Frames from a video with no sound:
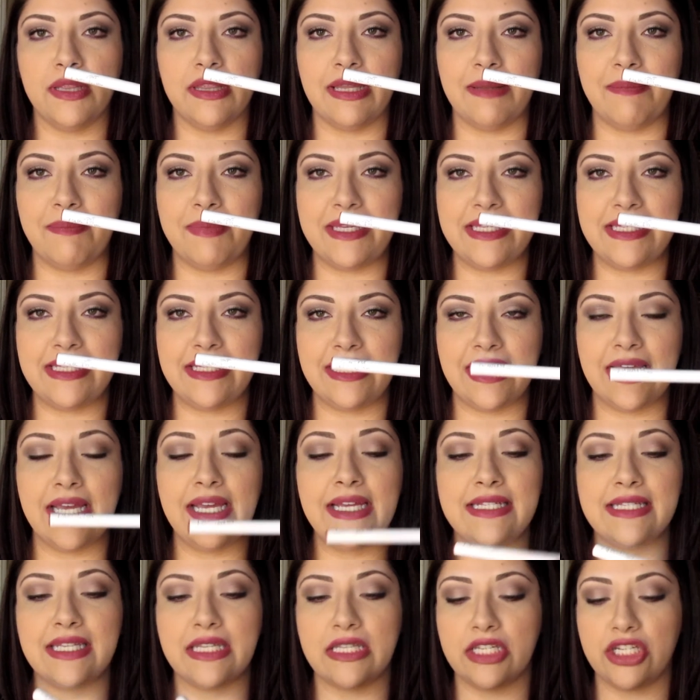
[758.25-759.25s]
lippy
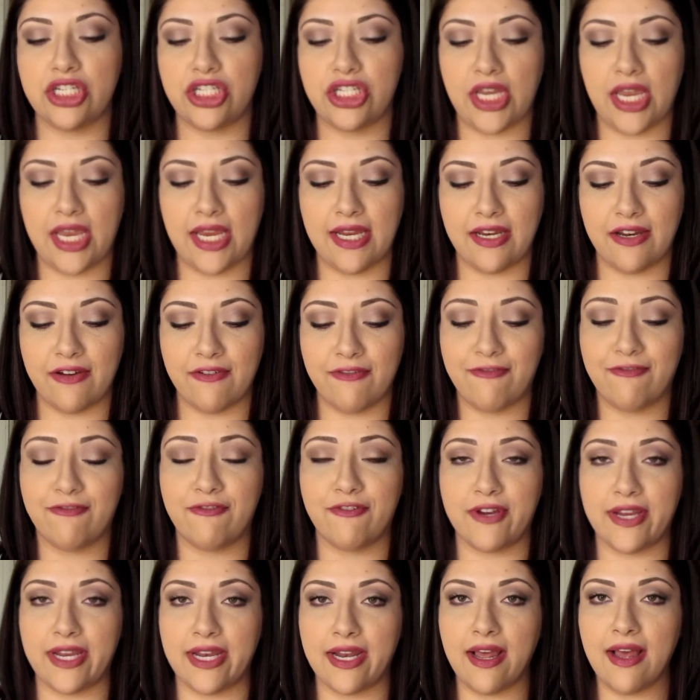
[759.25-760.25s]
sticks in the shade
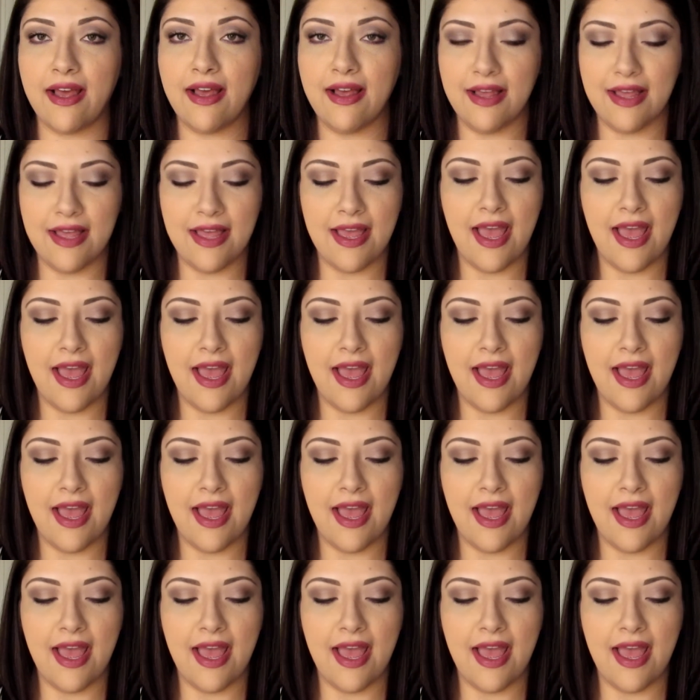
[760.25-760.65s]
Frida.